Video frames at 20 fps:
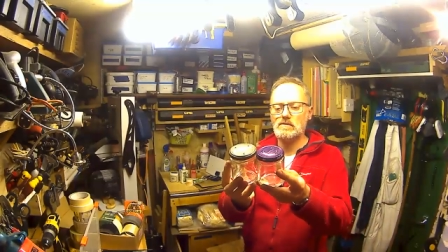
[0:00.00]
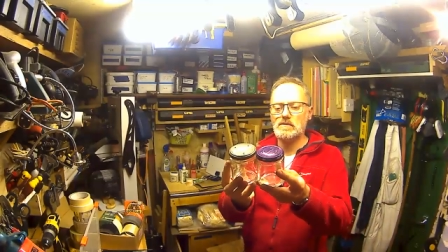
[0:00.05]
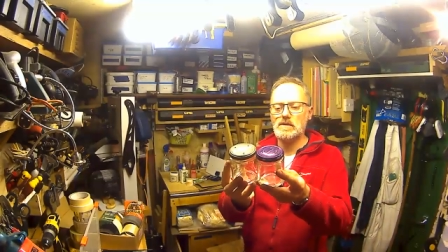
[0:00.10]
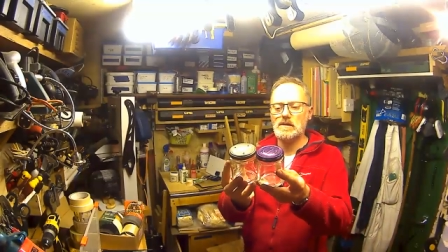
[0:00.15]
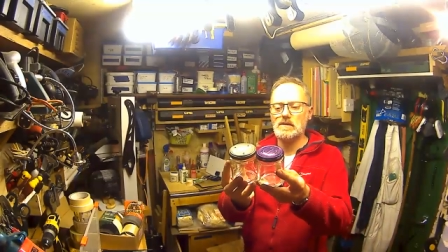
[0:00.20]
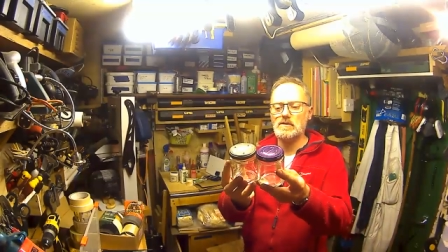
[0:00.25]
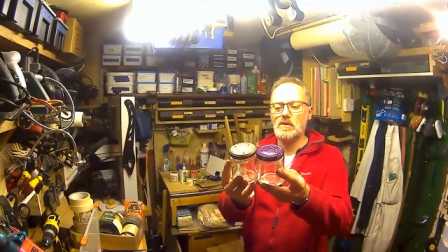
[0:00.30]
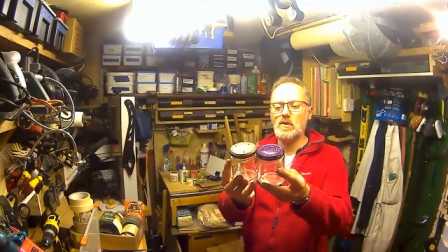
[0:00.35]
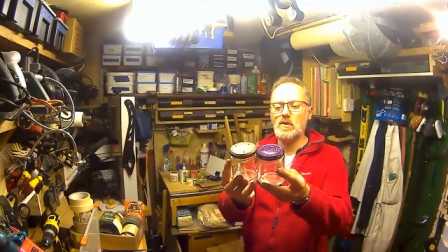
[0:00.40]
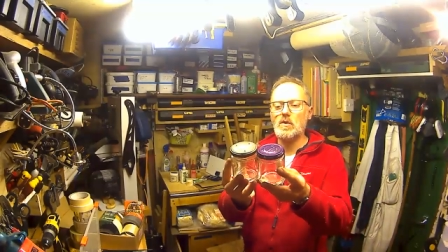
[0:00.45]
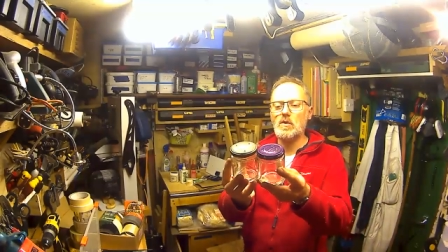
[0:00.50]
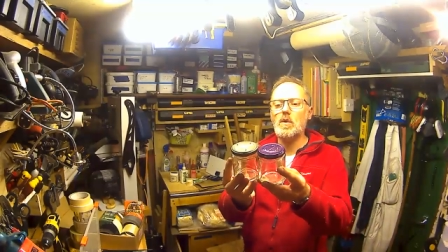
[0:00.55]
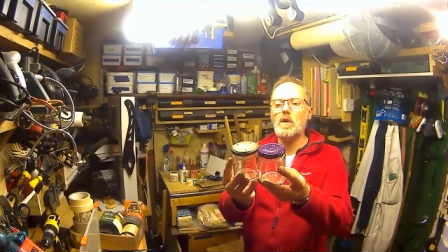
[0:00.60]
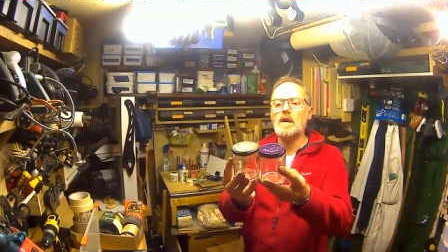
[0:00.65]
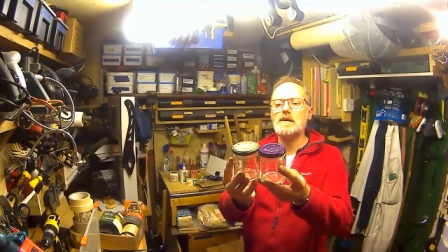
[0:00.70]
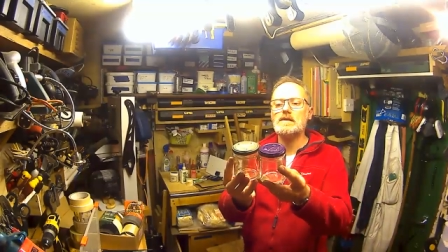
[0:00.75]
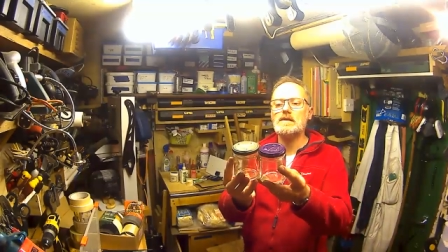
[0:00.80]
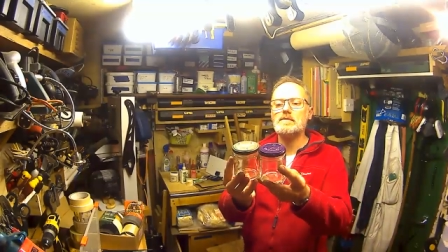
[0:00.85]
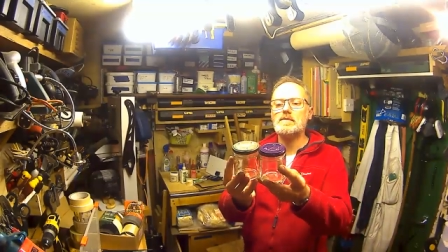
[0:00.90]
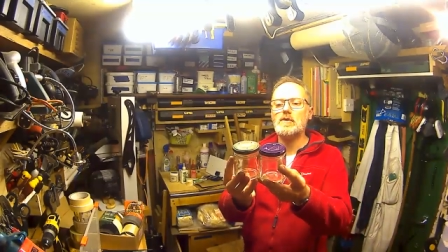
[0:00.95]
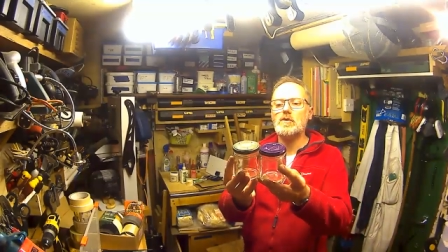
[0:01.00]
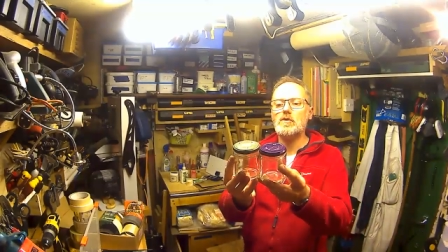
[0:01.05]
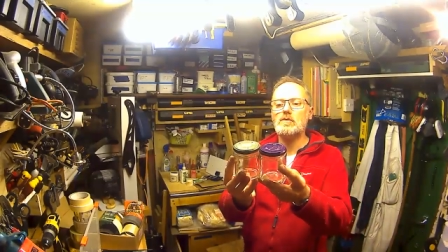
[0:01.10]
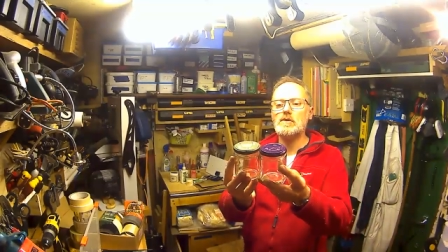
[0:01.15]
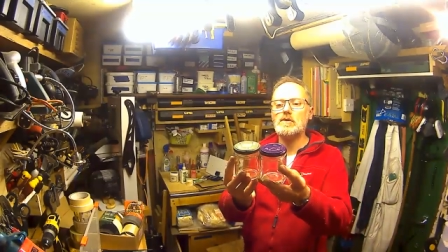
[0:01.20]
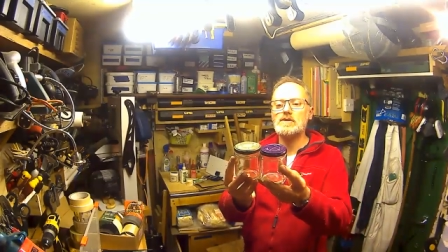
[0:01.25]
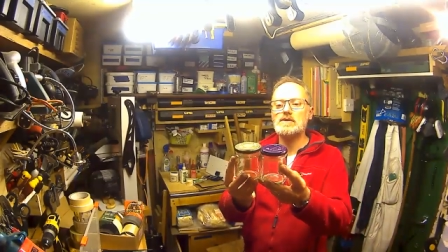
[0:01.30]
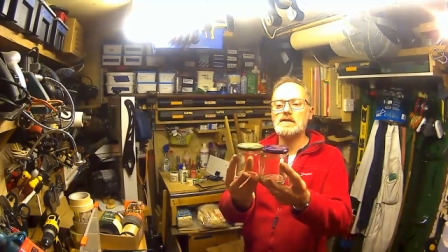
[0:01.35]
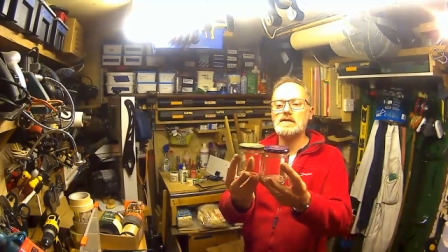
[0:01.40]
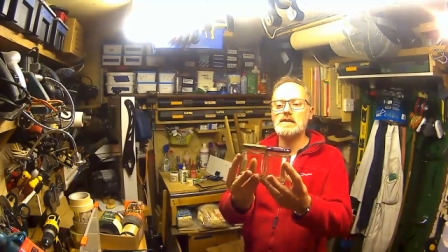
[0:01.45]
well, not quite, but
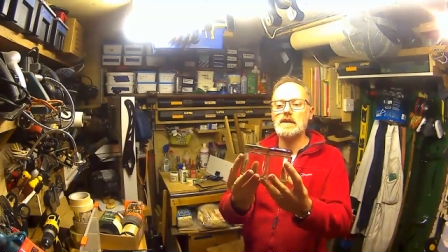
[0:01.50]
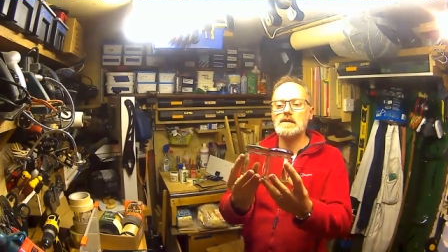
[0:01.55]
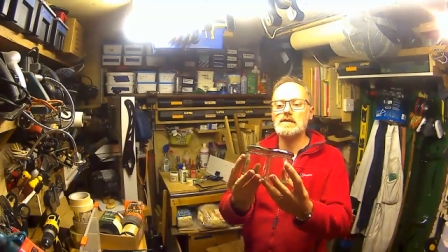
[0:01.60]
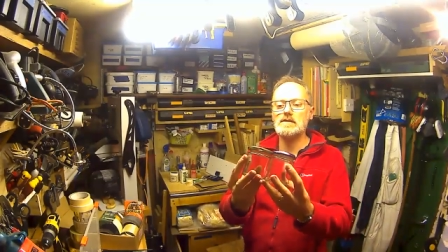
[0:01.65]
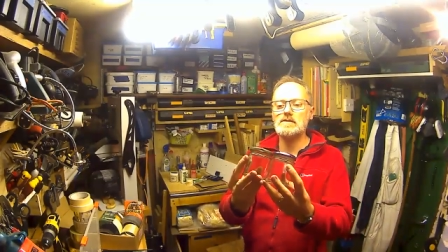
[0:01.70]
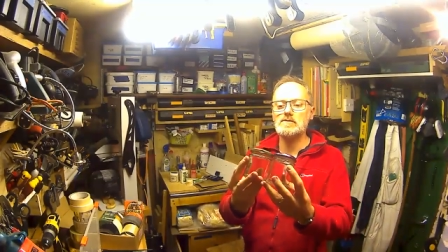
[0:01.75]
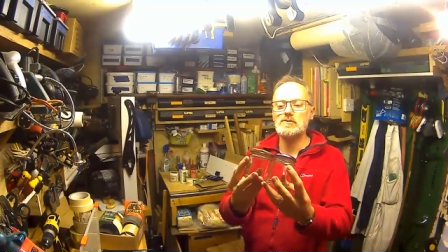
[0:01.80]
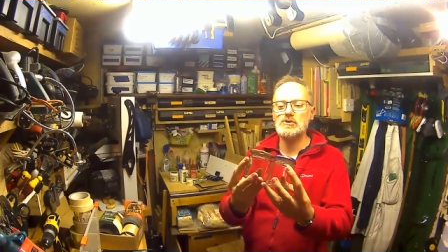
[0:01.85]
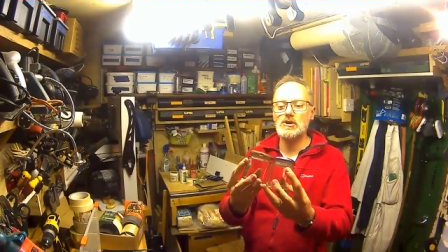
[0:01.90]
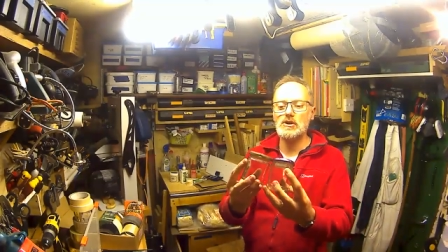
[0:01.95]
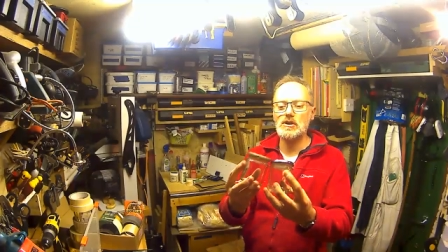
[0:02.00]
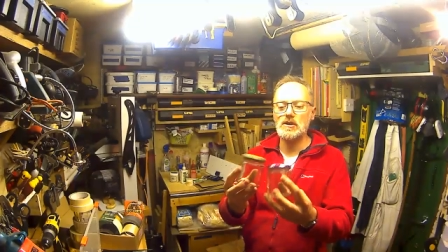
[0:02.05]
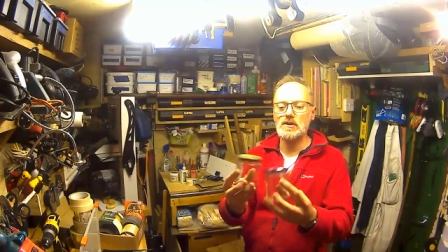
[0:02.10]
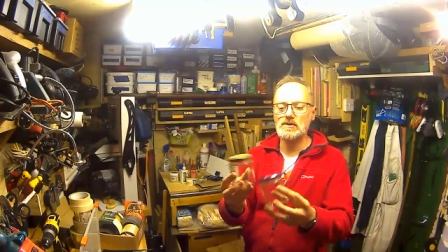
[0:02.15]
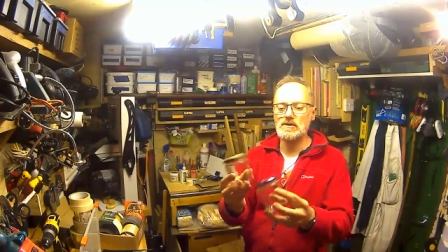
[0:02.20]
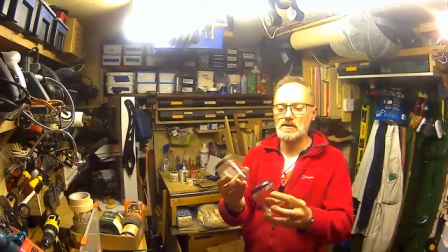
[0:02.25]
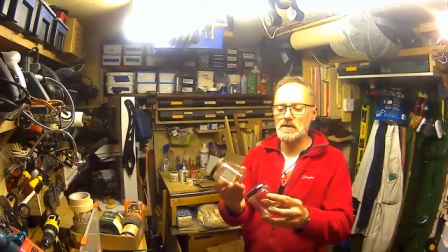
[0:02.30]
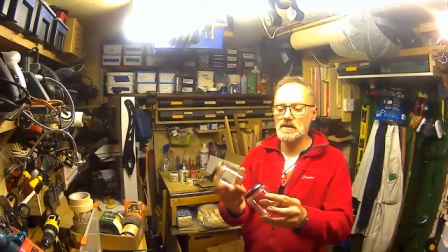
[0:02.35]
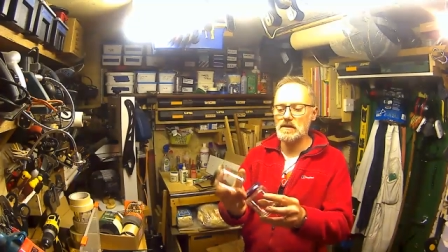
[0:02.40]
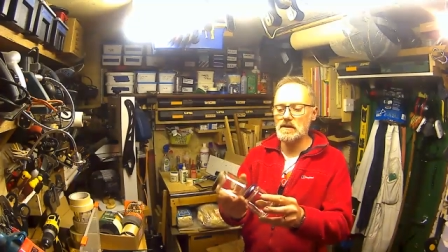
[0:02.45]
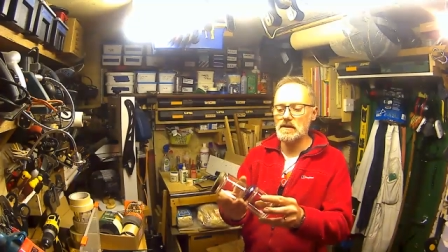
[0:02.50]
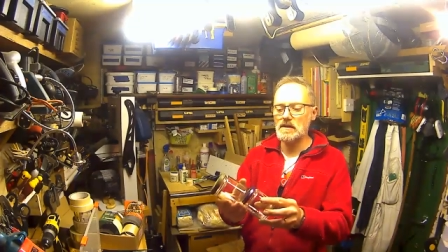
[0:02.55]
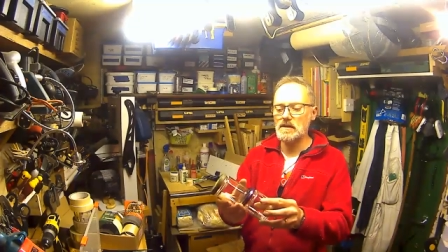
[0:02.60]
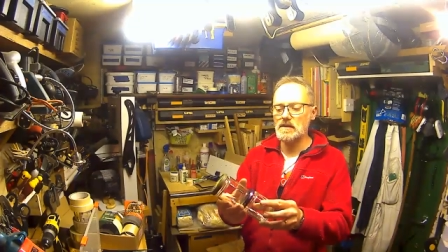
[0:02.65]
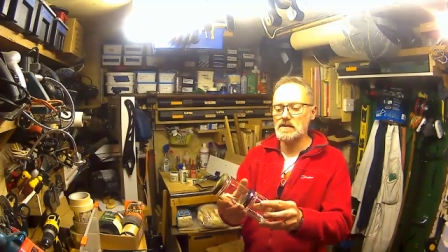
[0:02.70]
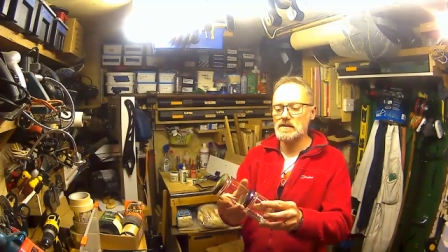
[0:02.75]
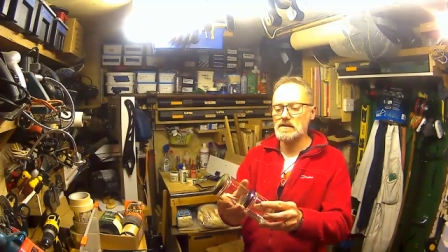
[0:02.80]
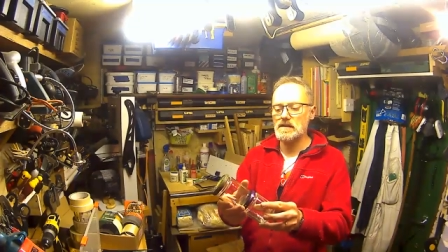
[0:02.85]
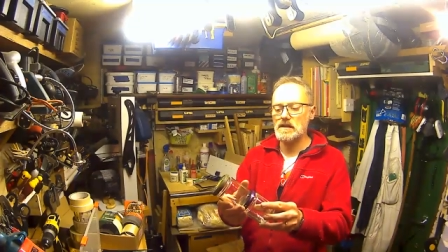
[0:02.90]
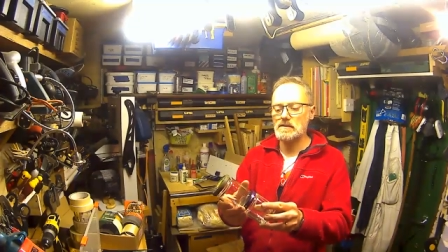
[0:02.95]
almost identical jars,
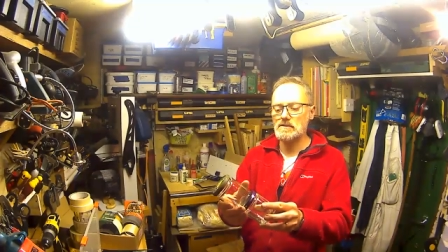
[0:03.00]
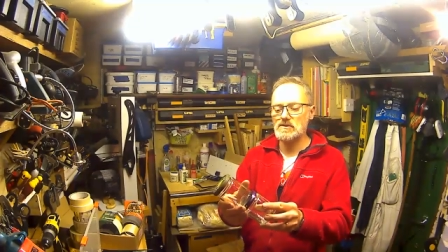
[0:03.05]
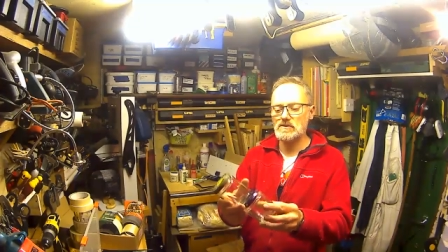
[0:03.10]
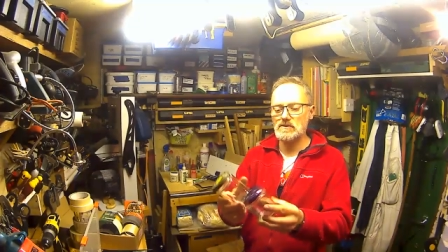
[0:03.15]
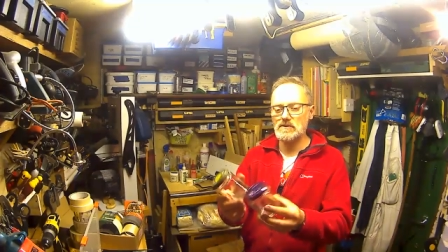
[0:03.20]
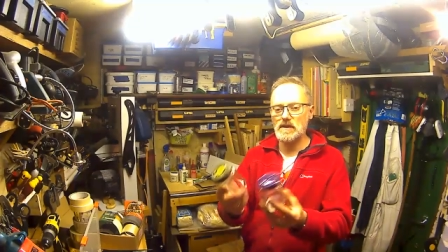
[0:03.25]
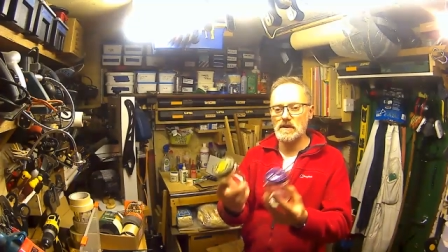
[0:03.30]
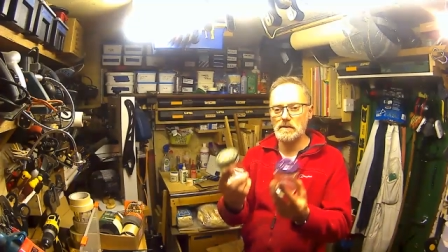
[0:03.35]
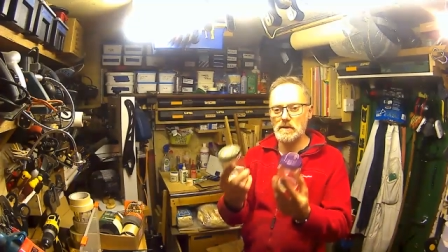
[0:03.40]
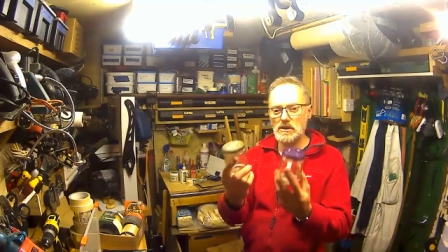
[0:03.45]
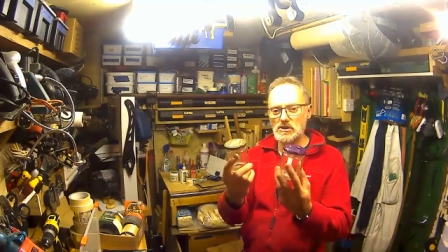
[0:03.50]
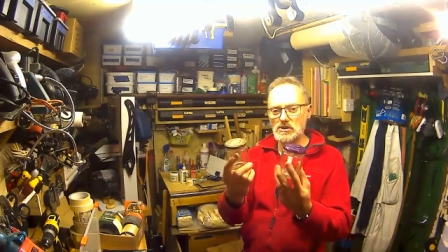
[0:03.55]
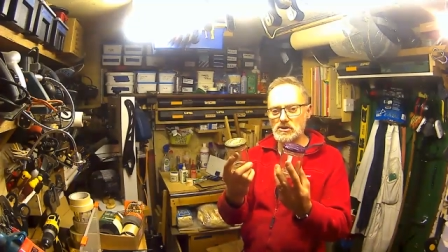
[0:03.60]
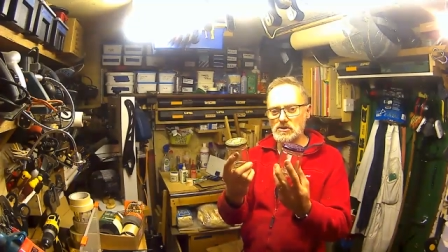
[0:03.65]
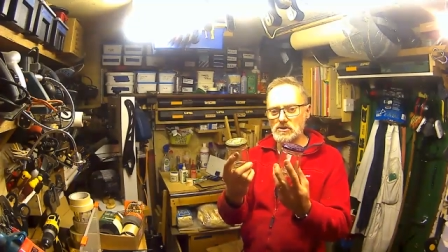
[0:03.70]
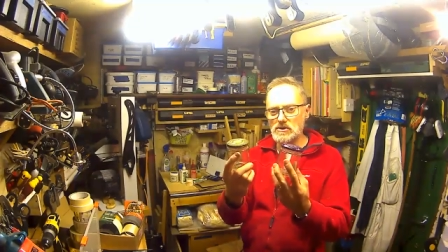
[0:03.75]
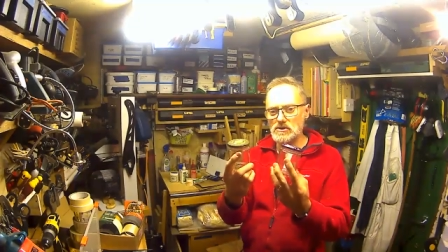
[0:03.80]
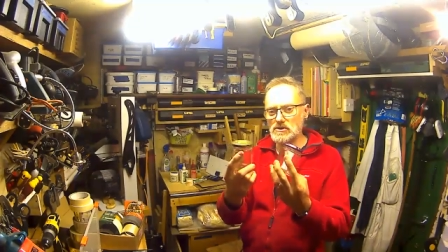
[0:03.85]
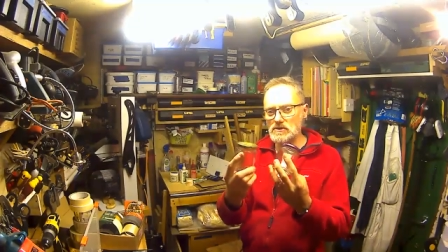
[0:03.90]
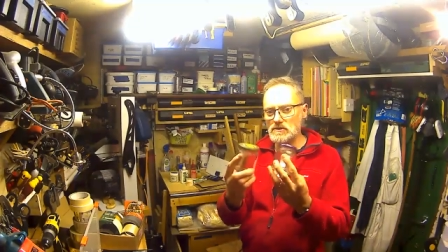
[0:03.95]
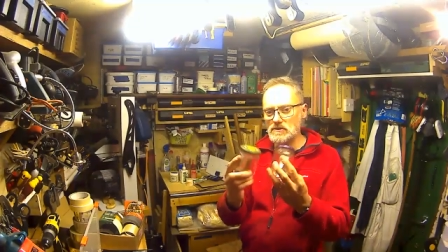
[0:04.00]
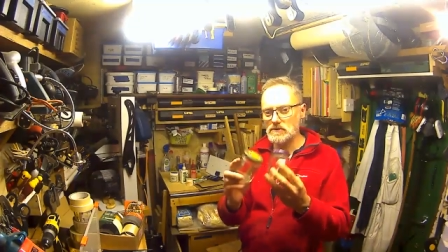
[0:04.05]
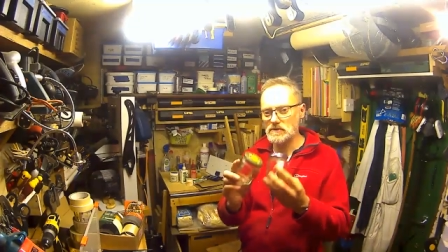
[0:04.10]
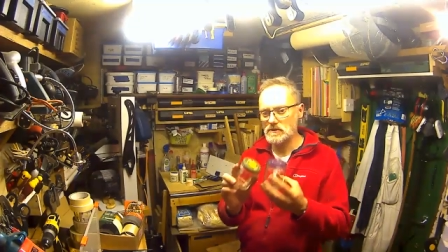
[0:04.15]
same sort of dimensions.